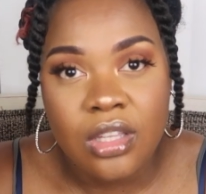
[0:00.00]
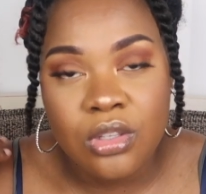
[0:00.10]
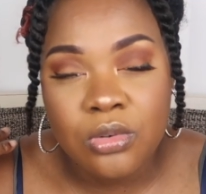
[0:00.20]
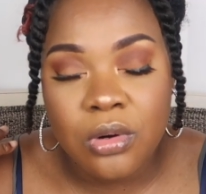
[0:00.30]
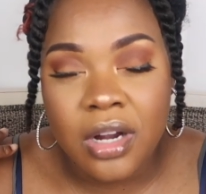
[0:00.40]

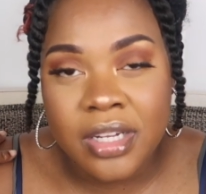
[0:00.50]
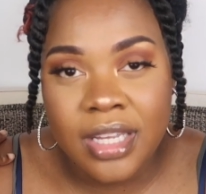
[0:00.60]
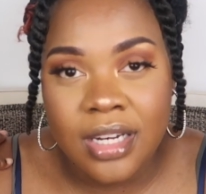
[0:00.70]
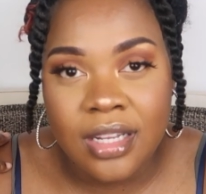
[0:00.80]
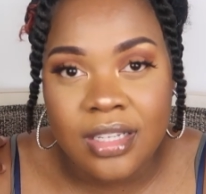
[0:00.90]
you are
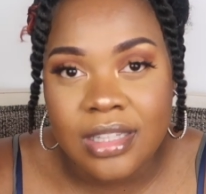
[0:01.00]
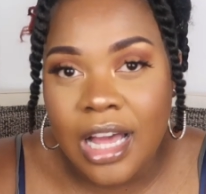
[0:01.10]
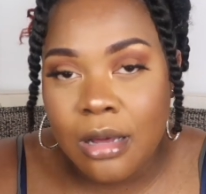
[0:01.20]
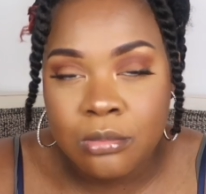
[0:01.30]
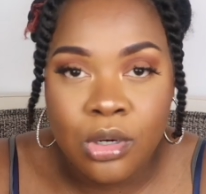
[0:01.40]
getting a
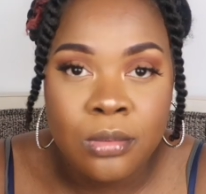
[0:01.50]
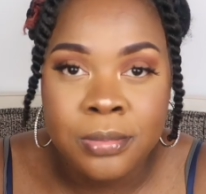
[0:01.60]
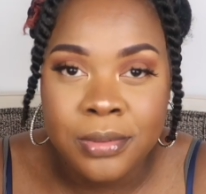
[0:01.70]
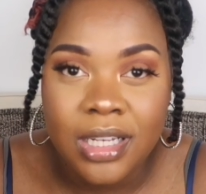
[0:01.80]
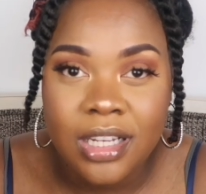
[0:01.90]
lot more
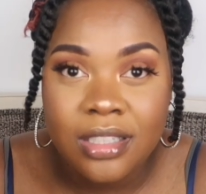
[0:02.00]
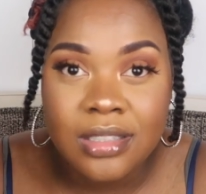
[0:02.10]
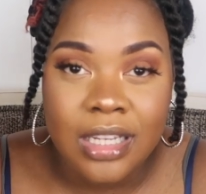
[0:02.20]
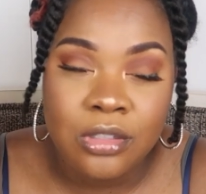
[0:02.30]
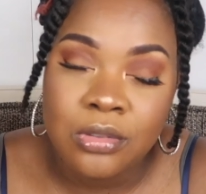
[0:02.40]

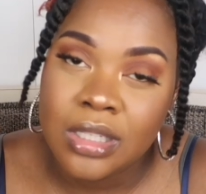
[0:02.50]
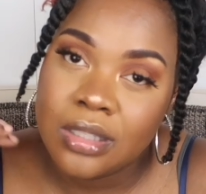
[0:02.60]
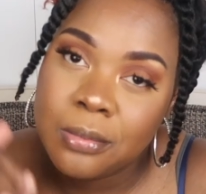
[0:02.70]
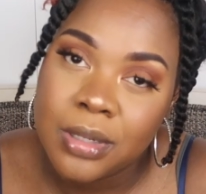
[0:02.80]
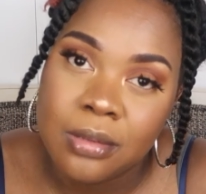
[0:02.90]
blood that you
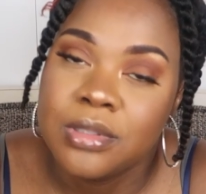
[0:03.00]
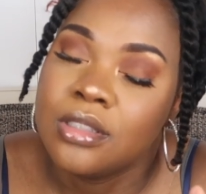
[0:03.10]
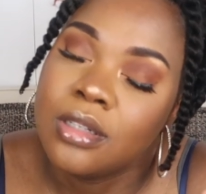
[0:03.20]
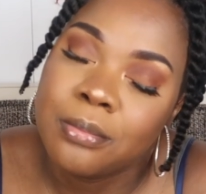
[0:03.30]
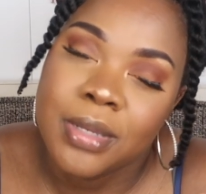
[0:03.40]
need to pump to your